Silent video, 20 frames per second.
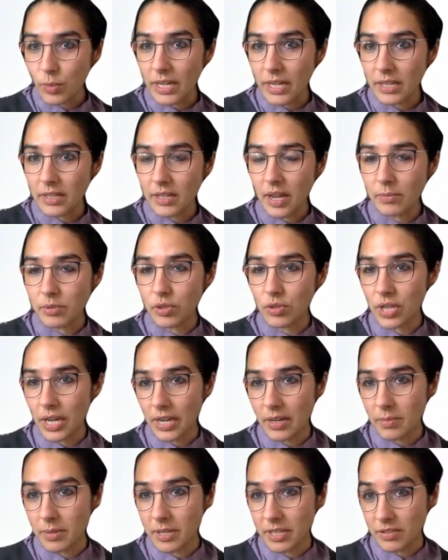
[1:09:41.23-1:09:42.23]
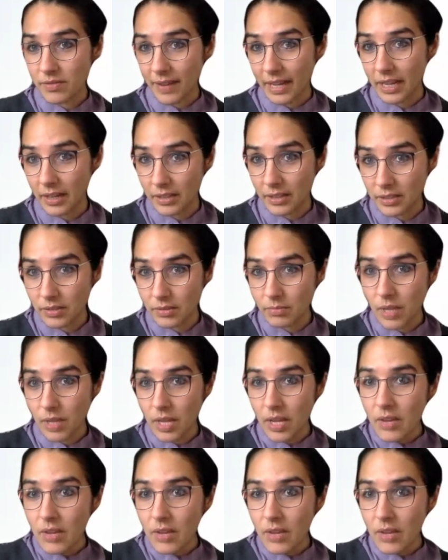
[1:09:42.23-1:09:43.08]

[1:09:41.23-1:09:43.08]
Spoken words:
when it comes to gender-based violence?